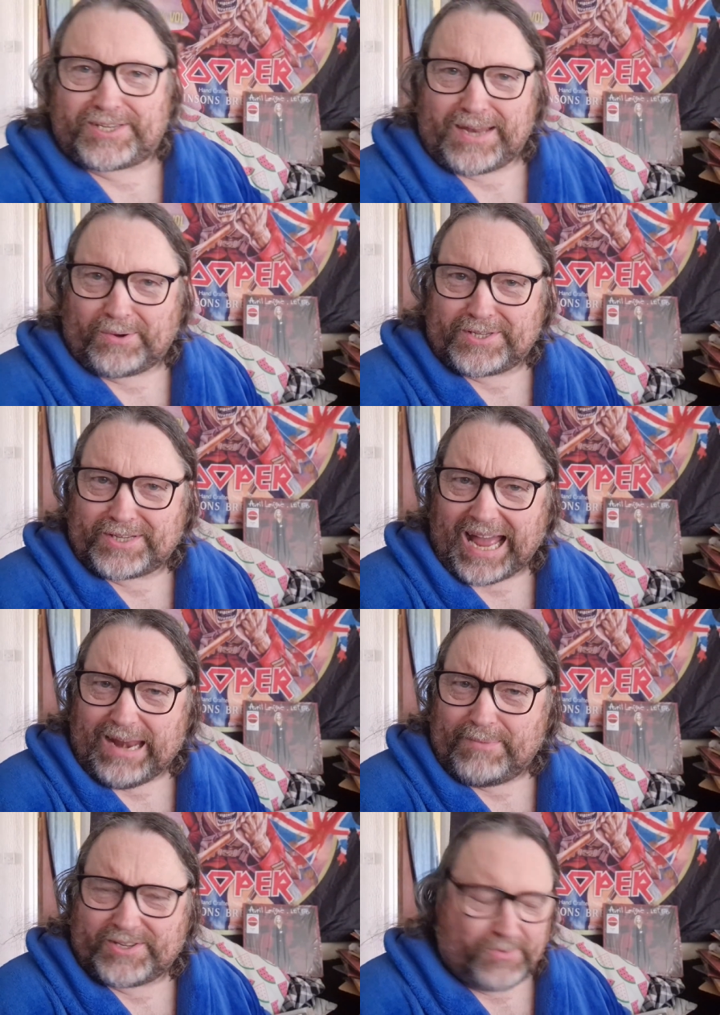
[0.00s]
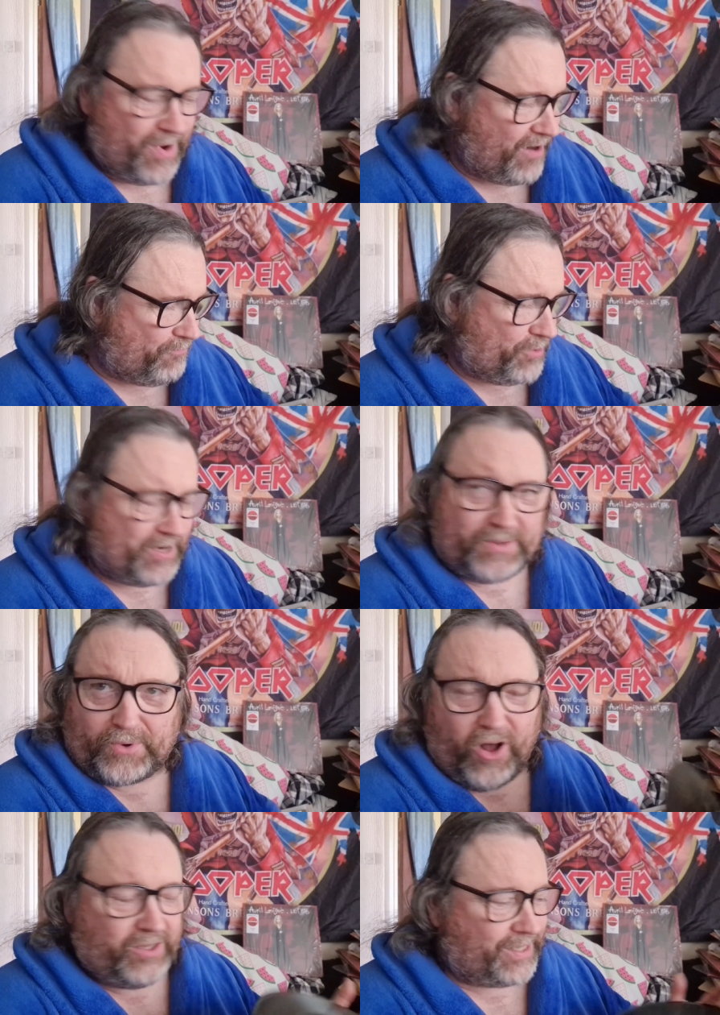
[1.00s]
just now because I can't imagine where I put it. They
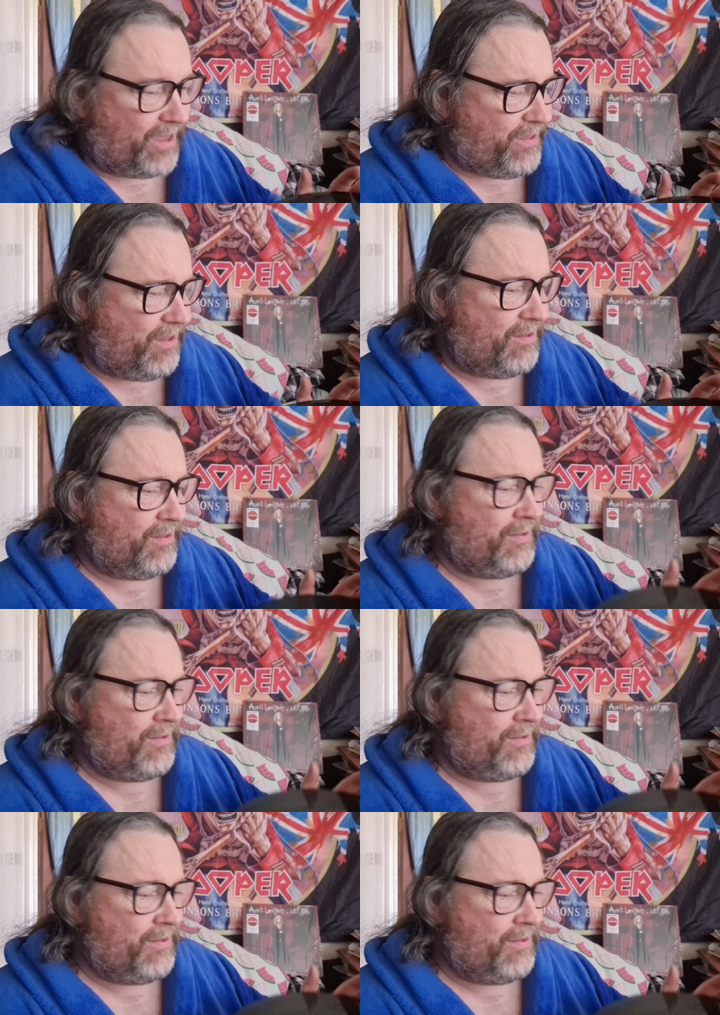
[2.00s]
were all together.